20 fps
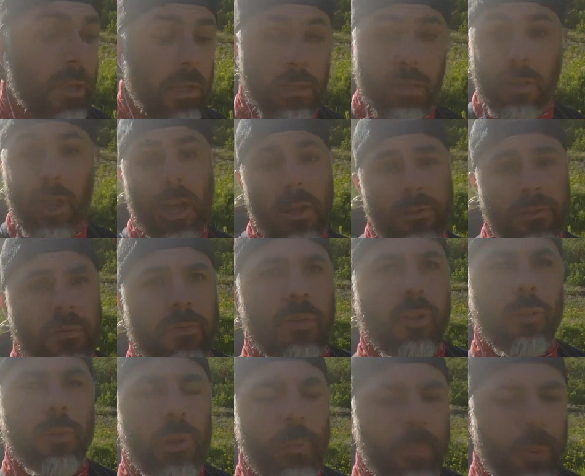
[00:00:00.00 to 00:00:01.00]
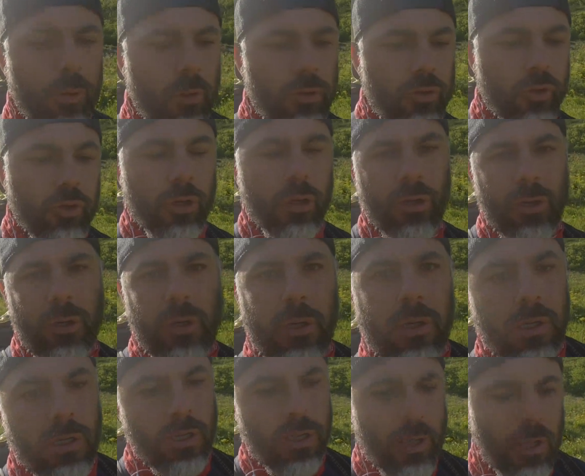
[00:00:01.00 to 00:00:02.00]
Lots of other people on the trail,
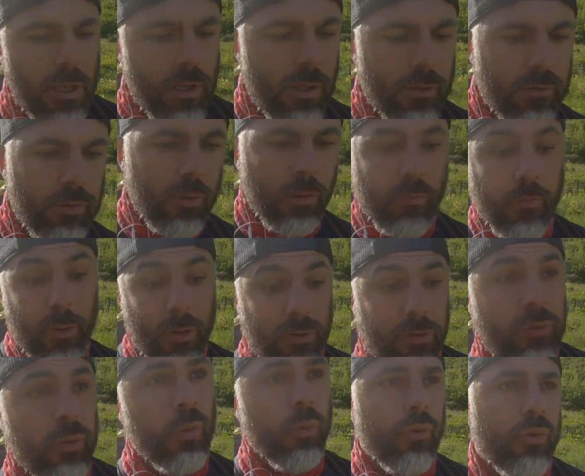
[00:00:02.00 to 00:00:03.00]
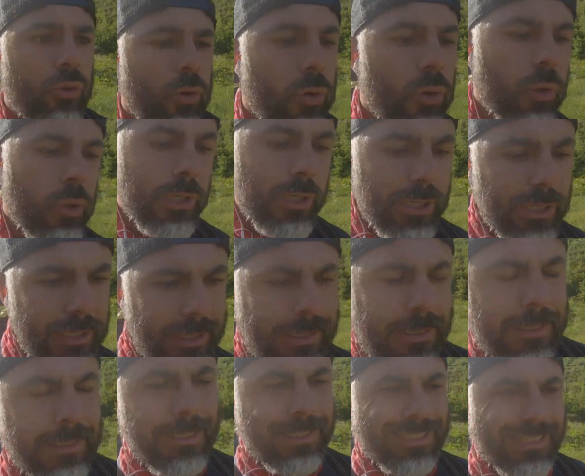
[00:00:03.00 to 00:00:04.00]
so very social.
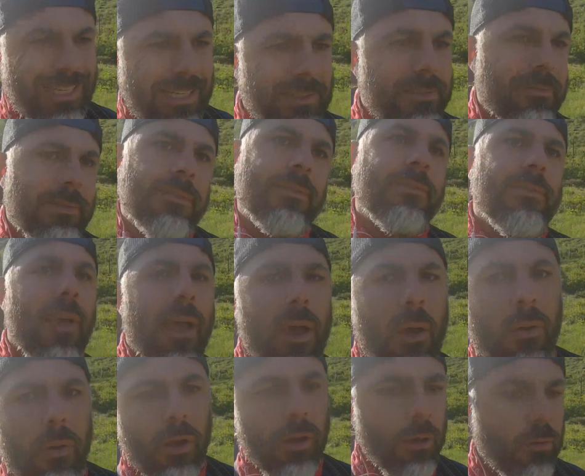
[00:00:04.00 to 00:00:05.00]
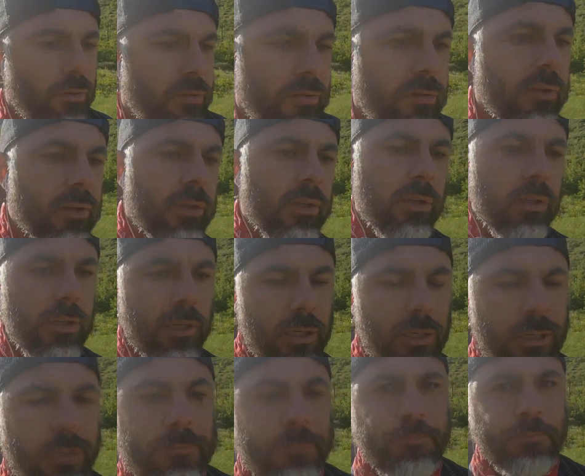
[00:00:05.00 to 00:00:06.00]
I doubt I'll see
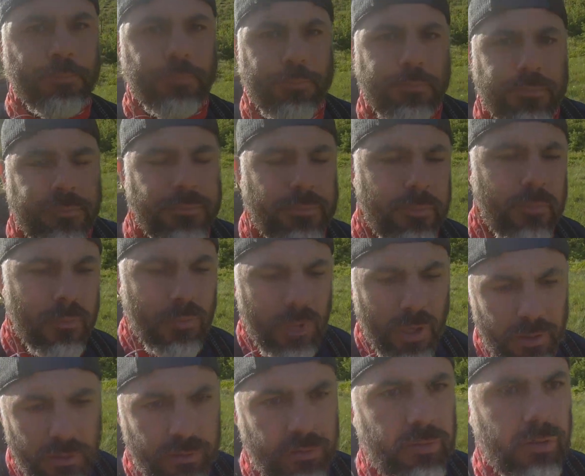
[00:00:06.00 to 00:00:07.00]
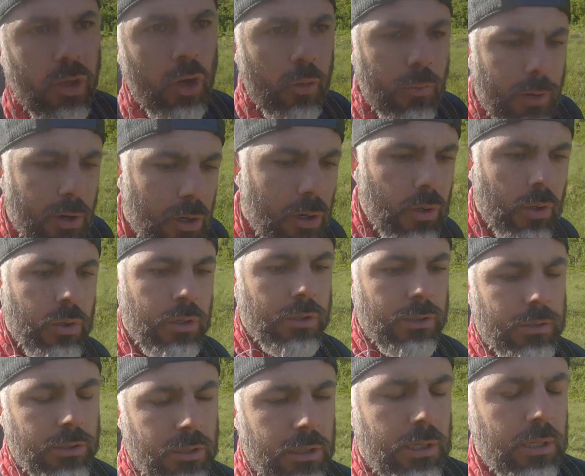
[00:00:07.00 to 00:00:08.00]
Slow-Mo
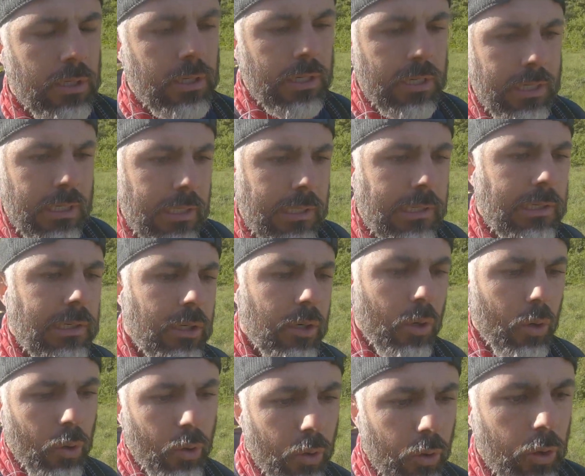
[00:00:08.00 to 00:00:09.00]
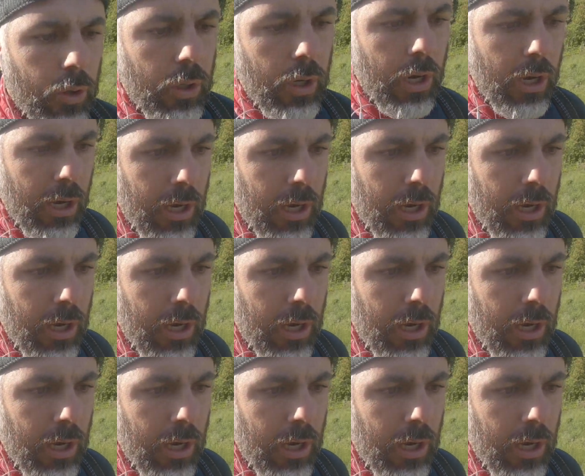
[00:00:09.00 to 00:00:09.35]
or